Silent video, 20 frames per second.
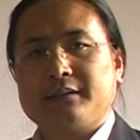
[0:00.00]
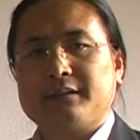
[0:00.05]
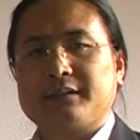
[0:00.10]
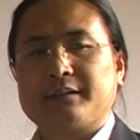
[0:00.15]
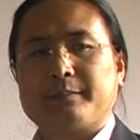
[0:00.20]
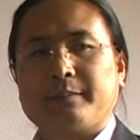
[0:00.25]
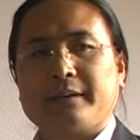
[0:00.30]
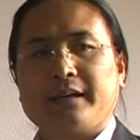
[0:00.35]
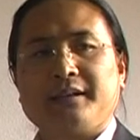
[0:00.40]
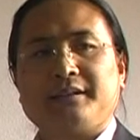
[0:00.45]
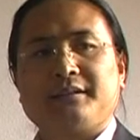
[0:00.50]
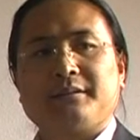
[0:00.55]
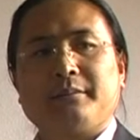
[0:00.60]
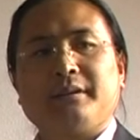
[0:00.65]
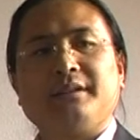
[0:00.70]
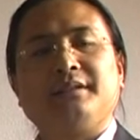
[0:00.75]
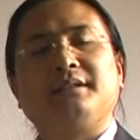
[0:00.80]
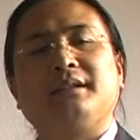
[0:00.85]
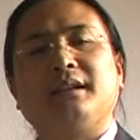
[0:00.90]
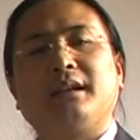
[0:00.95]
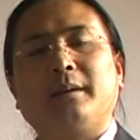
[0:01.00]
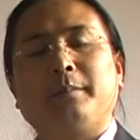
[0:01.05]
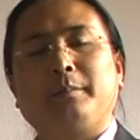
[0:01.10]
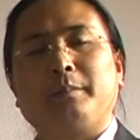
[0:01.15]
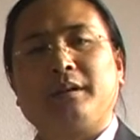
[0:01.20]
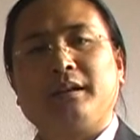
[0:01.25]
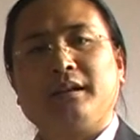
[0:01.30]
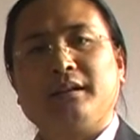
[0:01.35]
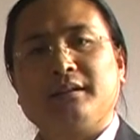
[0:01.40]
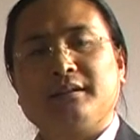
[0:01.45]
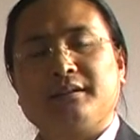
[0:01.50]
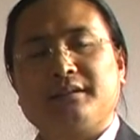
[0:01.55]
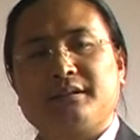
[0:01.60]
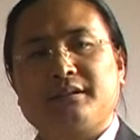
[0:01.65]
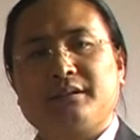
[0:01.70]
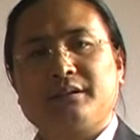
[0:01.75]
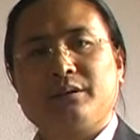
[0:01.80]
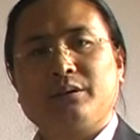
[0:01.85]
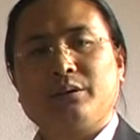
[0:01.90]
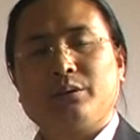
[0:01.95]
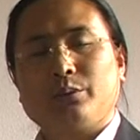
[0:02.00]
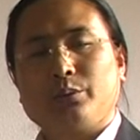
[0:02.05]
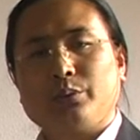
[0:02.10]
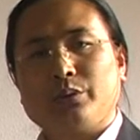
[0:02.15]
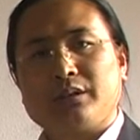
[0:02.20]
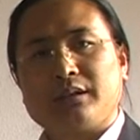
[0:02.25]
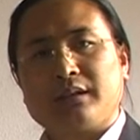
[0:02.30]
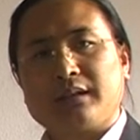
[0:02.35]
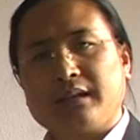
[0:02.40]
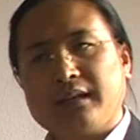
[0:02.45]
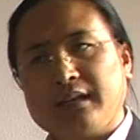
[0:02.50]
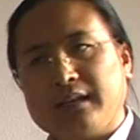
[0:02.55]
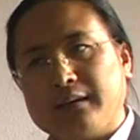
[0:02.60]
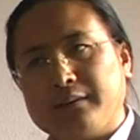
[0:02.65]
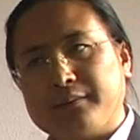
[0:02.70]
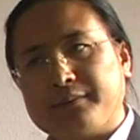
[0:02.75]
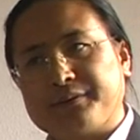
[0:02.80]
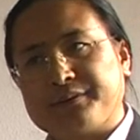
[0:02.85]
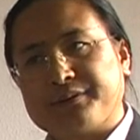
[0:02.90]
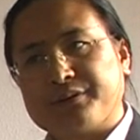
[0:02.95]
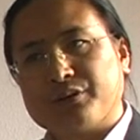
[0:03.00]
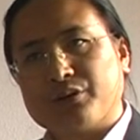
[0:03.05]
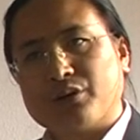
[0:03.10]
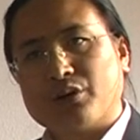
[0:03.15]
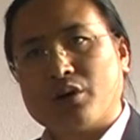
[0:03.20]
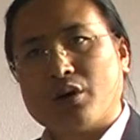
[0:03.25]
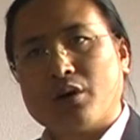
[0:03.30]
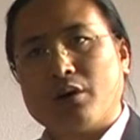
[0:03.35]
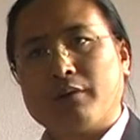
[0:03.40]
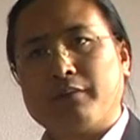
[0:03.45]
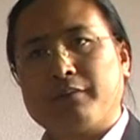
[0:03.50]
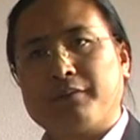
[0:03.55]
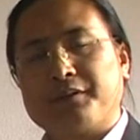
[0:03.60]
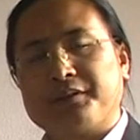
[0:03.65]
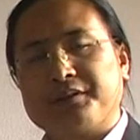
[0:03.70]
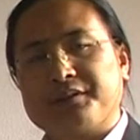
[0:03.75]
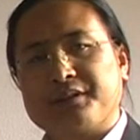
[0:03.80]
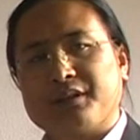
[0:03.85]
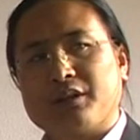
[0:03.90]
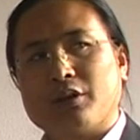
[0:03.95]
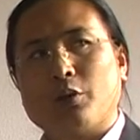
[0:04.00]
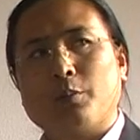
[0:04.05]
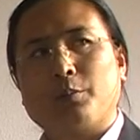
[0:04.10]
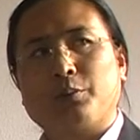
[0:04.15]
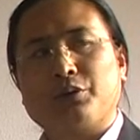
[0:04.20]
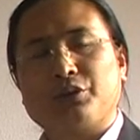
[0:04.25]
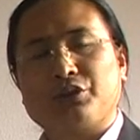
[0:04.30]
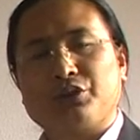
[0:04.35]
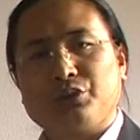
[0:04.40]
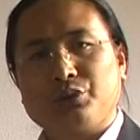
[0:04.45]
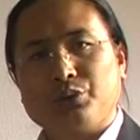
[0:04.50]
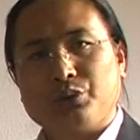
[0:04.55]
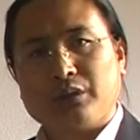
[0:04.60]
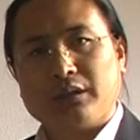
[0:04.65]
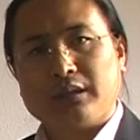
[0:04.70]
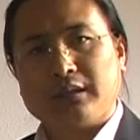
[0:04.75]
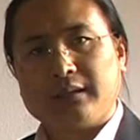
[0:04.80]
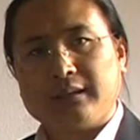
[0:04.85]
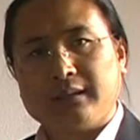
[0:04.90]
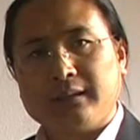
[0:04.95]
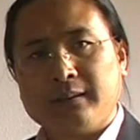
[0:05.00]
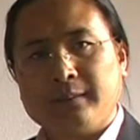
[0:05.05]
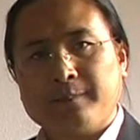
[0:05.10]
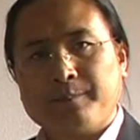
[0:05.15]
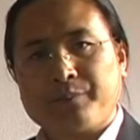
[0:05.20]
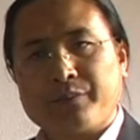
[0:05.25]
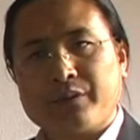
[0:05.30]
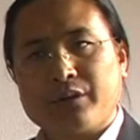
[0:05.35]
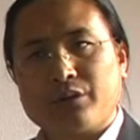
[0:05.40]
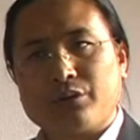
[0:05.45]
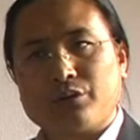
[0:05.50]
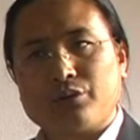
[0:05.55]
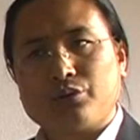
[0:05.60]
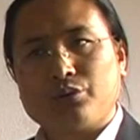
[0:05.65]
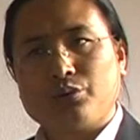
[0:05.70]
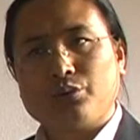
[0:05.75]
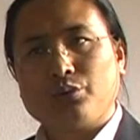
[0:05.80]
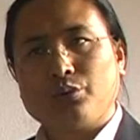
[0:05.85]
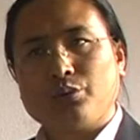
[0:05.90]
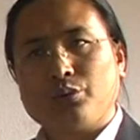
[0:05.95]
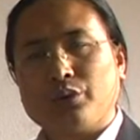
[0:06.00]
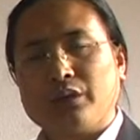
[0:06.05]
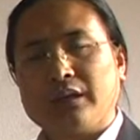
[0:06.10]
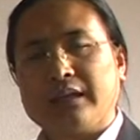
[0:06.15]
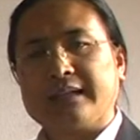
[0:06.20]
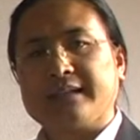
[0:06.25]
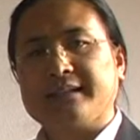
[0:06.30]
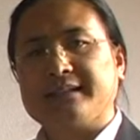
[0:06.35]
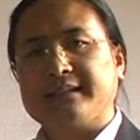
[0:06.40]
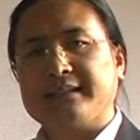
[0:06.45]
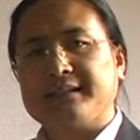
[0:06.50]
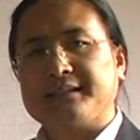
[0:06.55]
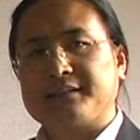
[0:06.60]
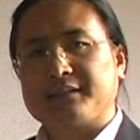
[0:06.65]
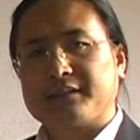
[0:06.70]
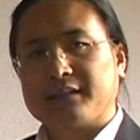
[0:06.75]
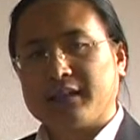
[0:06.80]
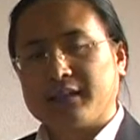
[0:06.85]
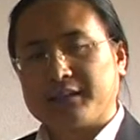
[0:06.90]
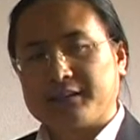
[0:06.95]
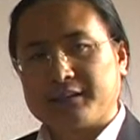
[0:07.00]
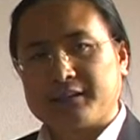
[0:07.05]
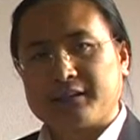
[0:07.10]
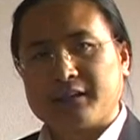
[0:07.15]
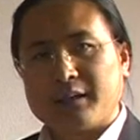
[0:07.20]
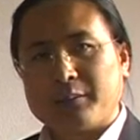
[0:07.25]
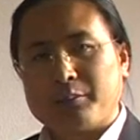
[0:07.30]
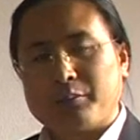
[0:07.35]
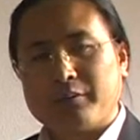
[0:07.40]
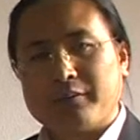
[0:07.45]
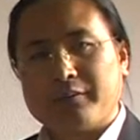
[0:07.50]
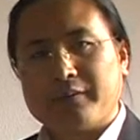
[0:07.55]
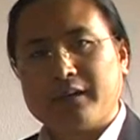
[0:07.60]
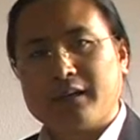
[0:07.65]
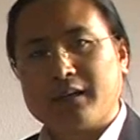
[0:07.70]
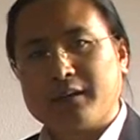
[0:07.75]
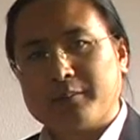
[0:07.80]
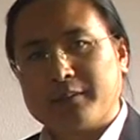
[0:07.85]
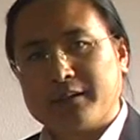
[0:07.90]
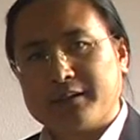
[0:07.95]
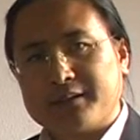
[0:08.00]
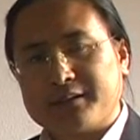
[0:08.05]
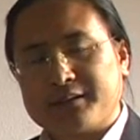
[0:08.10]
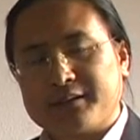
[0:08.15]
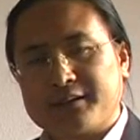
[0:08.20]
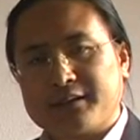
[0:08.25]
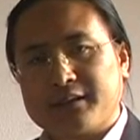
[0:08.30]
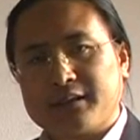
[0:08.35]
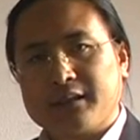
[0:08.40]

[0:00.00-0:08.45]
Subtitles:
Space means the emptiness, which gives or offers the opportunity to exist other type of elements.